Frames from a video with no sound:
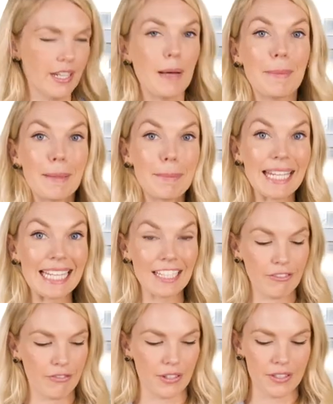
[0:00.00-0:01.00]
I'm gonna peel
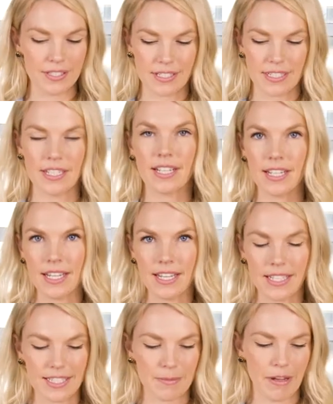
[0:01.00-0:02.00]
it first.
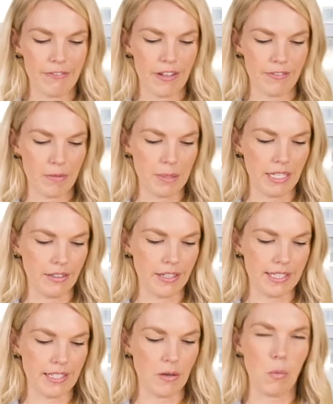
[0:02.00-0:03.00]
This is my favorite peeler.
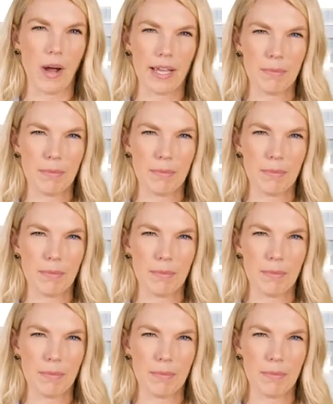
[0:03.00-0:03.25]
It's like a Y